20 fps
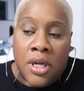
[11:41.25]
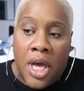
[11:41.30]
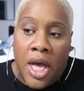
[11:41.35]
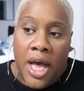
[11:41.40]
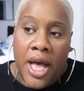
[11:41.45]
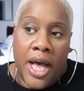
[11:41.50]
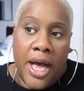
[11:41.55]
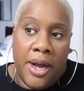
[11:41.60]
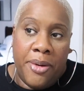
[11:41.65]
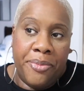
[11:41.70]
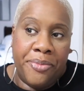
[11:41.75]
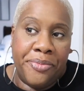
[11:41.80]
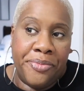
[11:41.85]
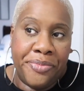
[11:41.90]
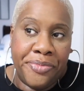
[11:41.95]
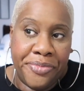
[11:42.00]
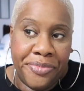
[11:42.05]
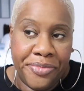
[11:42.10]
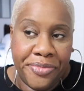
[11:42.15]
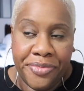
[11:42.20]
I
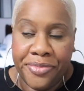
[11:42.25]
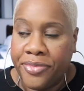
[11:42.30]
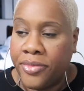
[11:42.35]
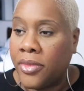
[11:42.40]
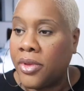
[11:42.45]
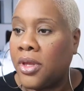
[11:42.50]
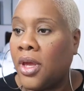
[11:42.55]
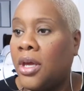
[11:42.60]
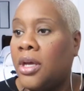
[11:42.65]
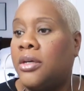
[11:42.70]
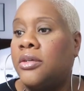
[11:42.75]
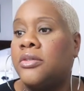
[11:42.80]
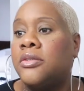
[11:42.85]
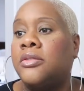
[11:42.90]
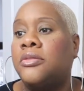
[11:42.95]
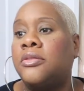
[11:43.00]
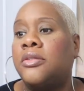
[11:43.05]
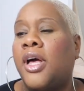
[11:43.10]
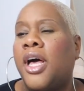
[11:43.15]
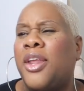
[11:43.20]

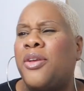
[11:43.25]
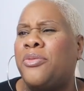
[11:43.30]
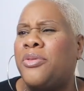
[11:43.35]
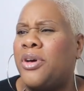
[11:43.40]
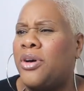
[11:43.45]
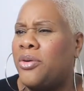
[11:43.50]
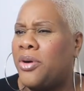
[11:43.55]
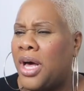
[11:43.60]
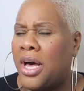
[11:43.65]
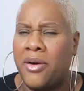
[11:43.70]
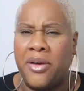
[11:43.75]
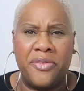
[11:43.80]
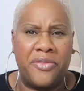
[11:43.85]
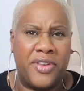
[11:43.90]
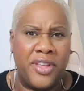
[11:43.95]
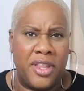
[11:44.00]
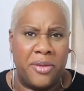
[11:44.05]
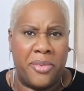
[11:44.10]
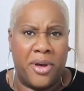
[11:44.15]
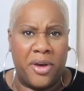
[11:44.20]
don't know how I
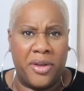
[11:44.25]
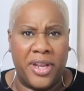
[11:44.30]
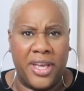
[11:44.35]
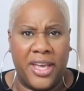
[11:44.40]
feel about